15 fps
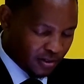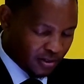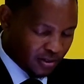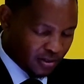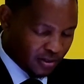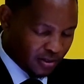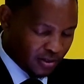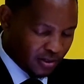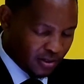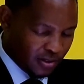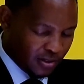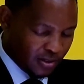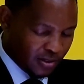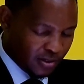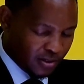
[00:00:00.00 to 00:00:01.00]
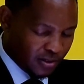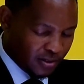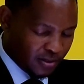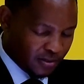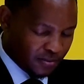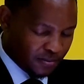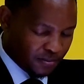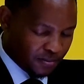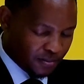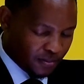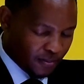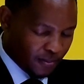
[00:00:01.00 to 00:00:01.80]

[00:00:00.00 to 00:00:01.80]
Nobody speaks.